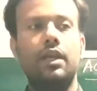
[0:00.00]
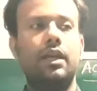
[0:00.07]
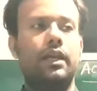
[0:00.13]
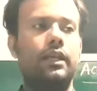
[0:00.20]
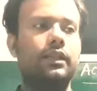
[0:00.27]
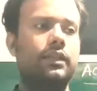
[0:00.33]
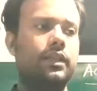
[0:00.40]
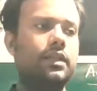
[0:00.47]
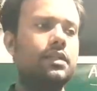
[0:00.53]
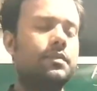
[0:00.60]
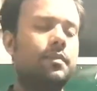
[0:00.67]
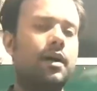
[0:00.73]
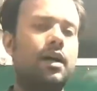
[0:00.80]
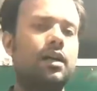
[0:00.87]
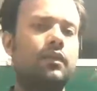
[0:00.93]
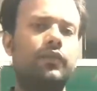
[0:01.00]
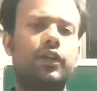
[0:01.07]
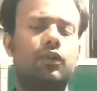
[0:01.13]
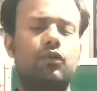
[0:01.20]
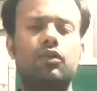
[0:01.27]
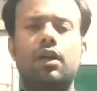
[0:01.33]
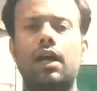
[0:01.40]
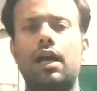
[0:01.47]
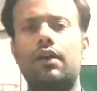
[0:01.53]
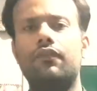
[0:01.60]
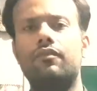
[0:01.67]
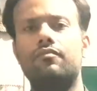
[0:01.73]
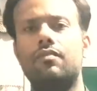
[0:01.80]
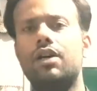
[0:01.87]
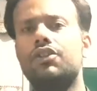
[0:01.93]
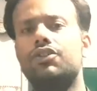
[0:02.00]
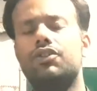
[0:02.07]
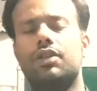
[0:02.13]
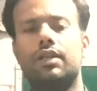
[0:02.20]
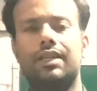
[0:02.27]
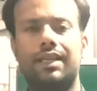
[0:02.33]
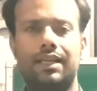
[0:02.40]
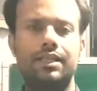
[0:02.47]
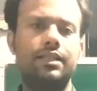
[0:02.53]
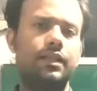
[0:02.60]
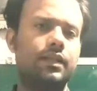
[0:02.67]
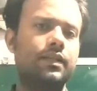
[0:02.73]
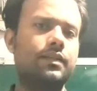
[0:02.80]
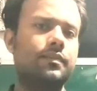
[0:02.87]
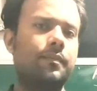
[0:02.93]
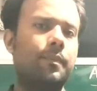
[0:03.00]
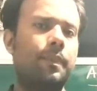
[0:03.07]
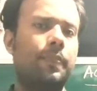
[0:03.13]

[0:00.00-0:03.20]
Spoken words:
In this part we don't have much cases.